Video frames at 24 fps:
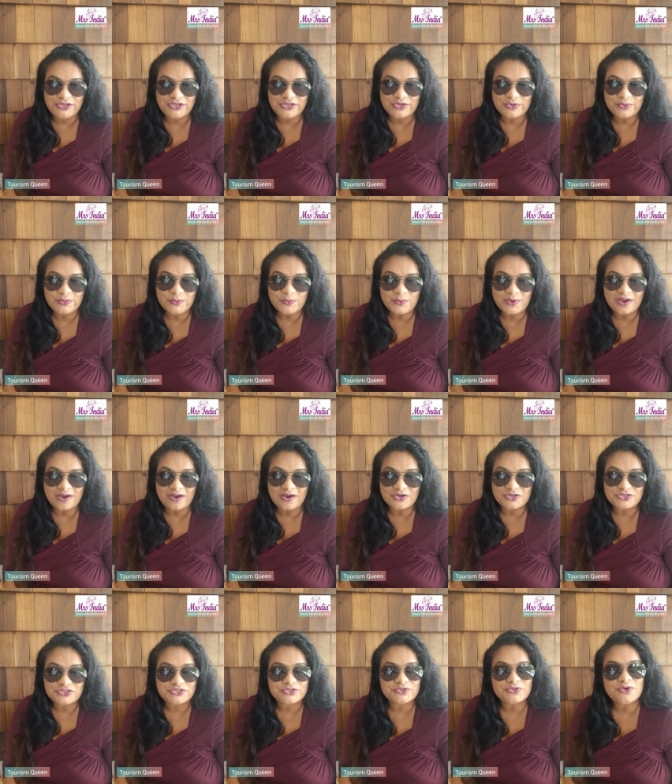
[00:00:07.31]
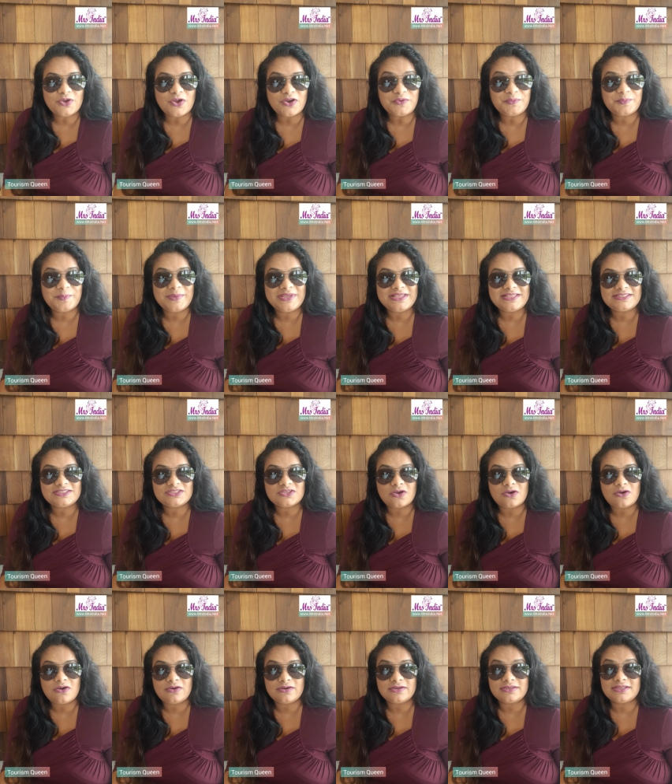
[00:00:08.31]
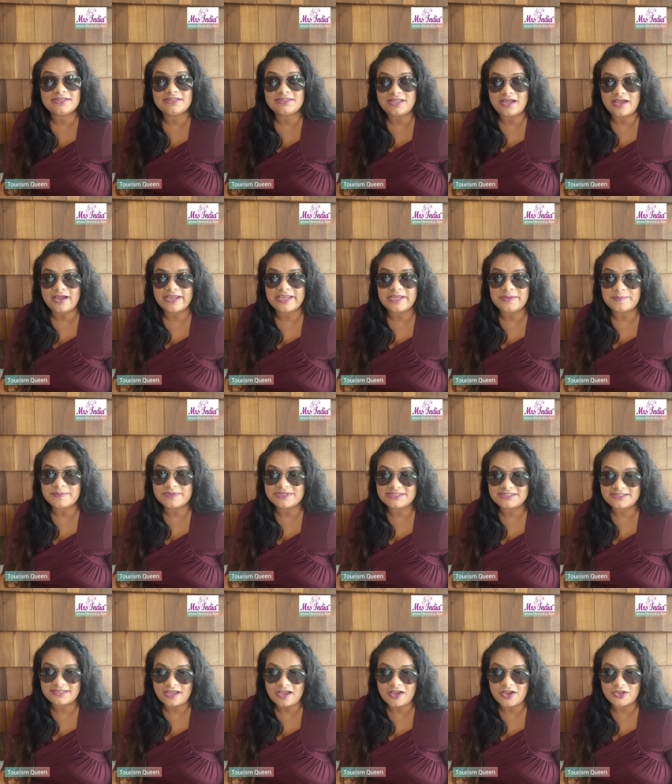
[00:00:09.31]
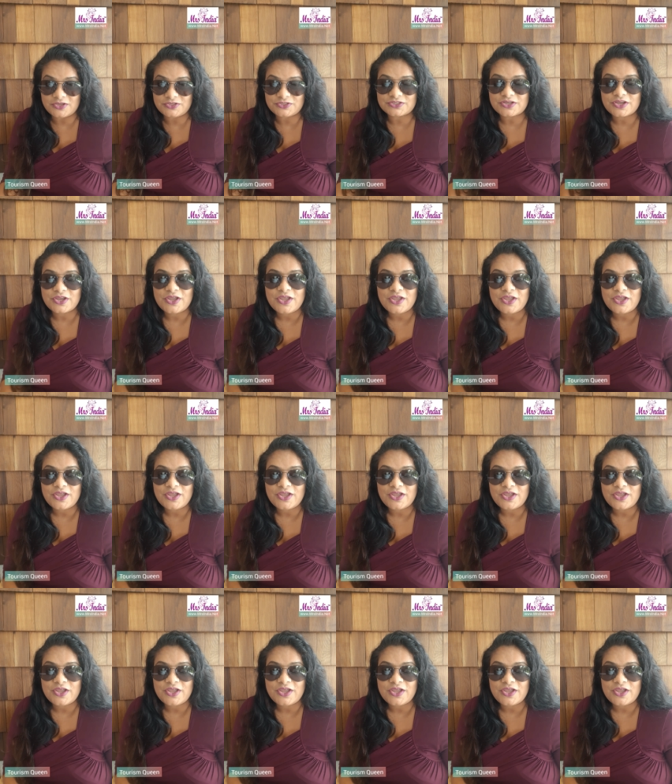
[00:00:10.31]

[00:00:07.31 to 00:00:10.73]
you should not miss on the Thai massage.